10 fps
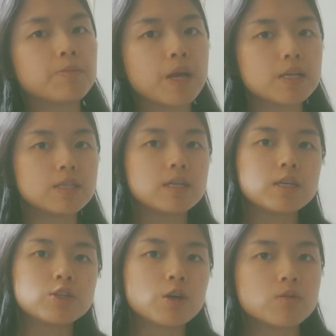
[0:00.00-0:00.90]

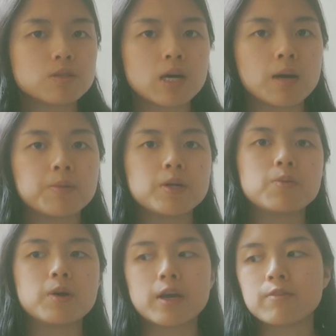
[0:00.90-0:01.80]
amazing,
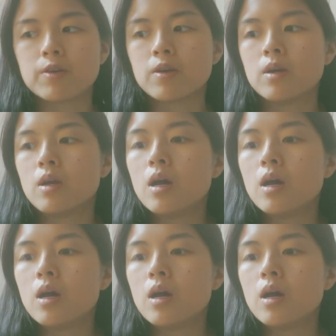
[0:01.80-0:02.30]
show-stopping, whatever.